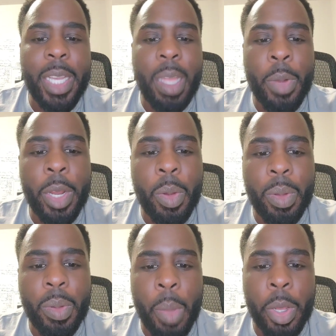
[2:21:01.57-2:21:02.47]
Because I want to
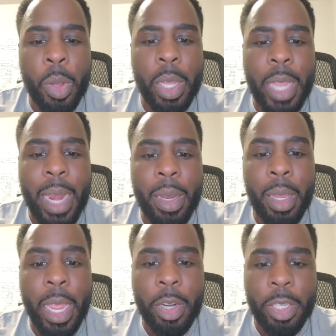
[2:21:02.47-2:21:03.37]
go look
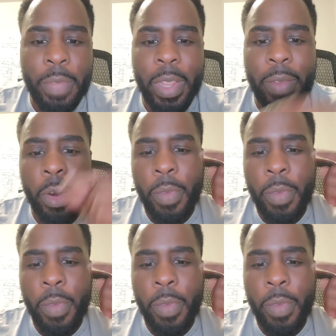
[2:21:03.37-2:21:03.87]
at her stuff and give her a